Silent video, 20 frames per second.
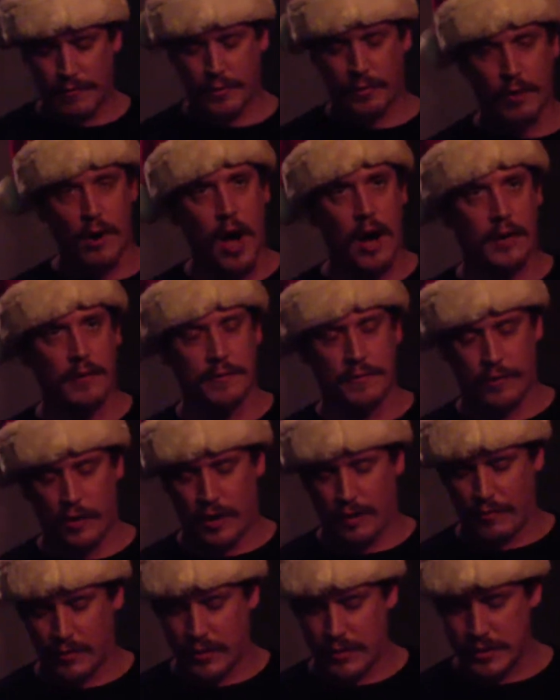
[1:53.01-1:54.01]
the rock in
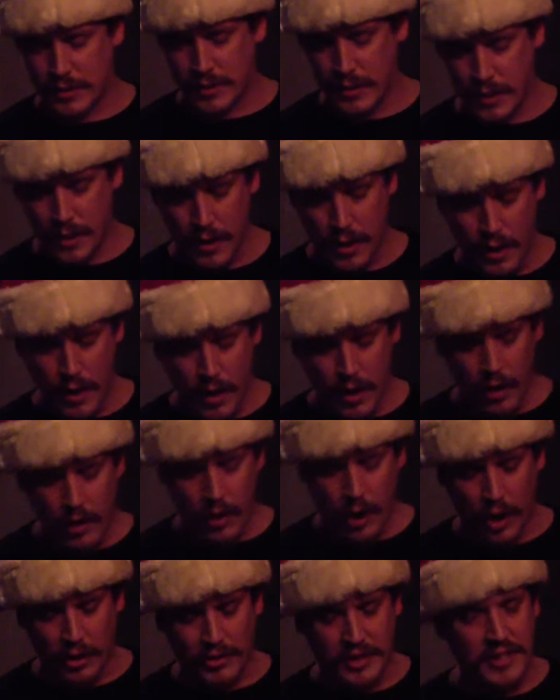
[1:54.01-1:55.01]
front of us.
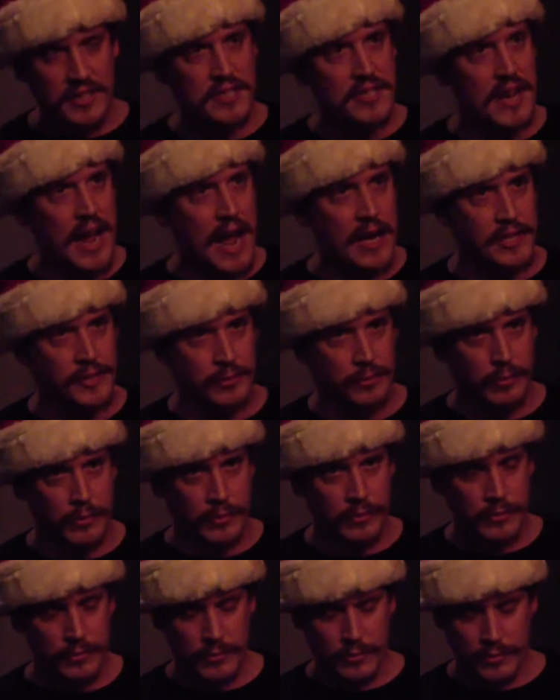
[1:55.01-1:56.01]
Hunting's natural.
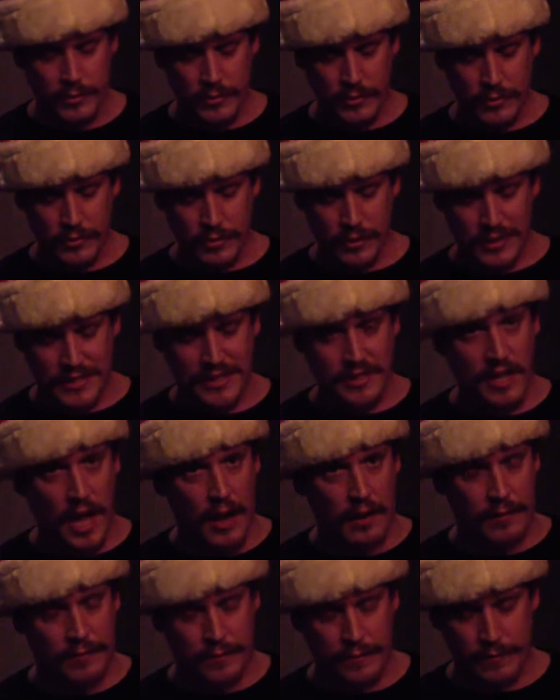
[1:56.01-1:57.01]
It's
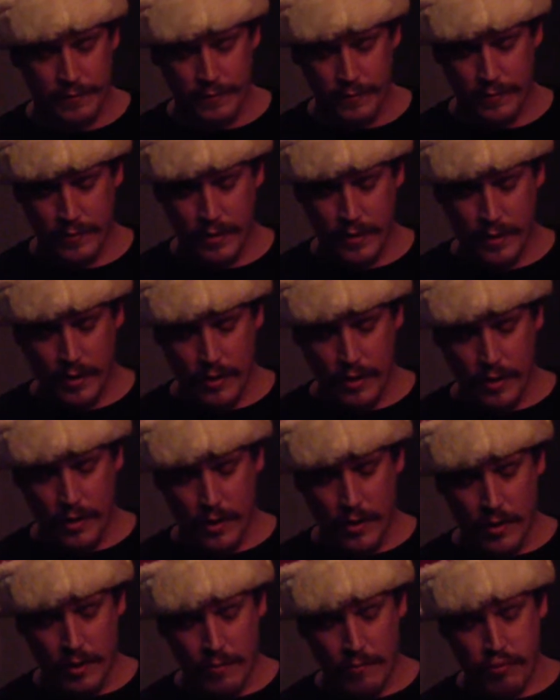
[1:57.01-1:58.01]
life.
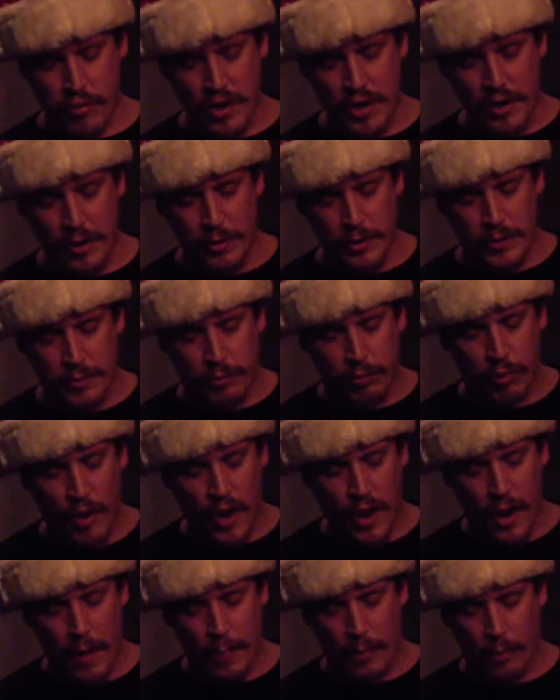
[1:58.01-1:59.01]
Predators
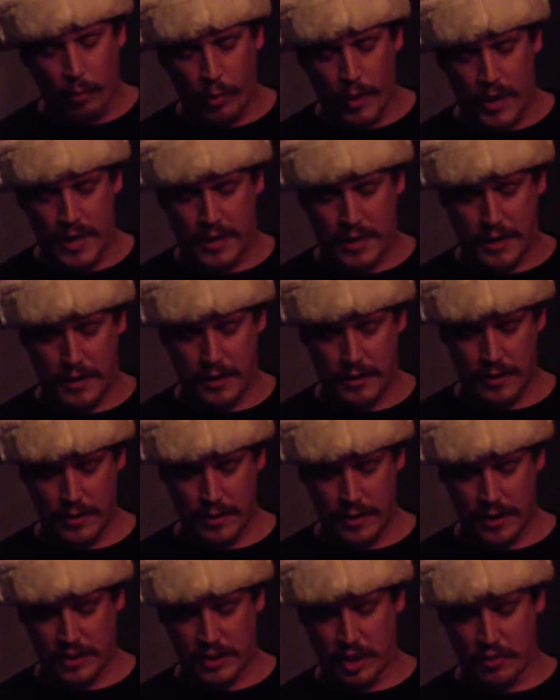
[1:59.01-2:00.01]
prey on the weak
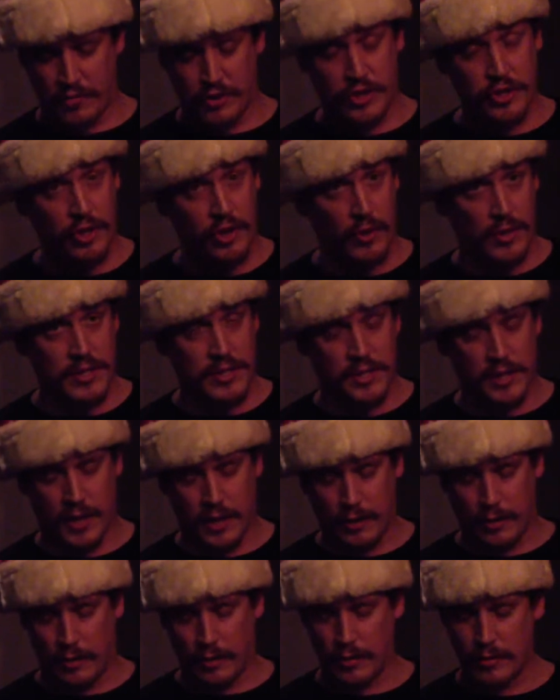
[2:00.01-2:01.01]
because they're the surest
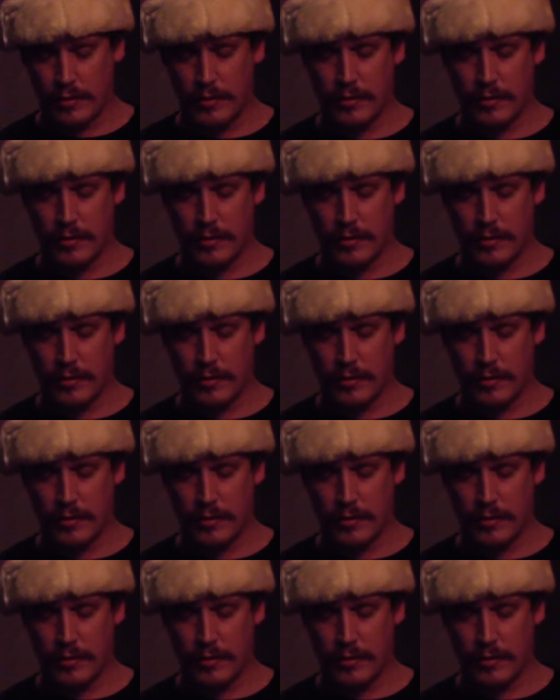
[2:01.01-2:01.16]
kill.